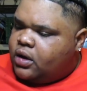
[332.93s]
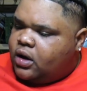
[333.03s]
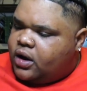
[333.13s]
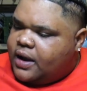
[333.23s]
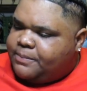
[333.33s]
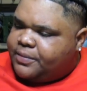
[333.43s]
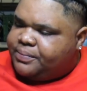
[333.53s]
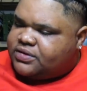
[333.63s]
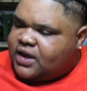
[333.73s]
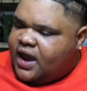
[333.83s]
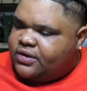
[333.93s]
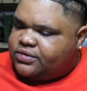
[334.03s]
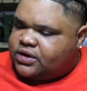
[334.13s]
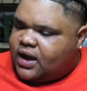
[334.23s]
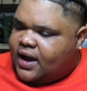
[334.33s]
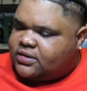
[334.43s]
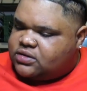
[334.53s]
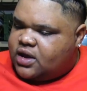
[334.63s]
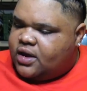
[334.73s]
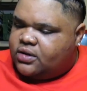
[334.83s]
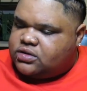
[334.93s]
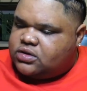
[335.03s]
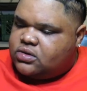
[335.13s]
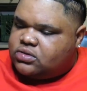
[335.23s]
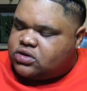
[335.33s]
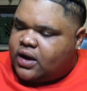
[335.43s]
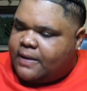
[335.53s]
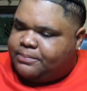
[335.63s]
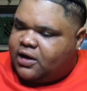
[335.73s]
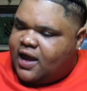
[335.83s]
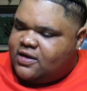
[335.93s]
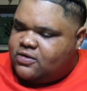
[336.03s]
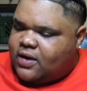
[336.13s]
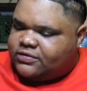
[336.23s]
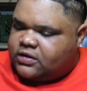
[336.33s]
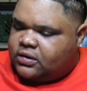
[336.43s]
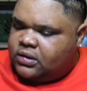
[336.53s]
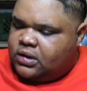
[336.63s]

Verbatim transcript: Oh, they put potatoes in the oxtails too, so they play you out the